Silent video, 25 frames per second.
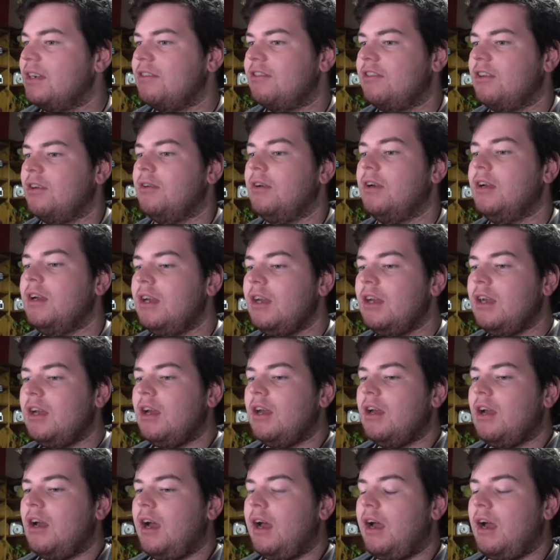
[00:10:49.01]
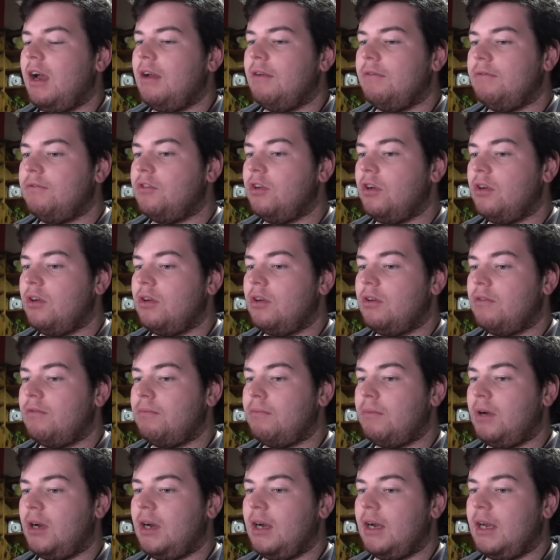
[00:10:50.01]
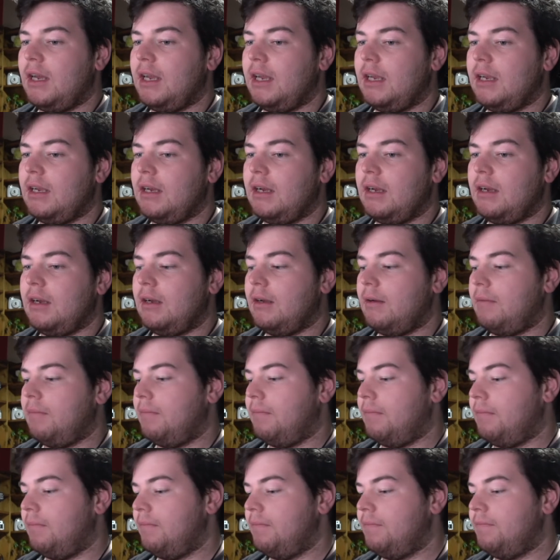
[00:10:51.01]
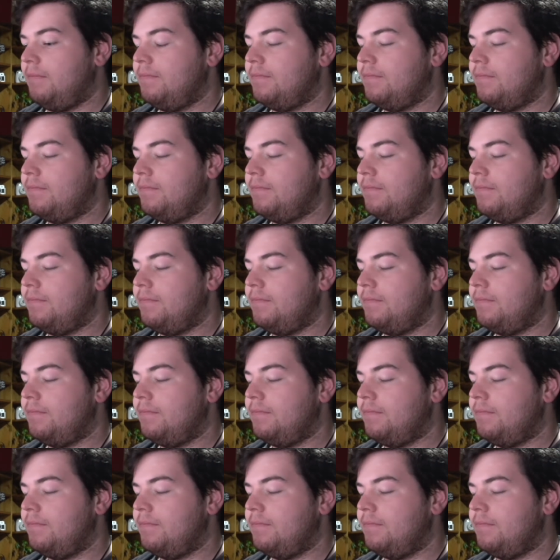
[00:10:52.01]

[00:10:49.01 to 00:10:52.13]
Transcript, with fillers: So uh, I've turned off my um,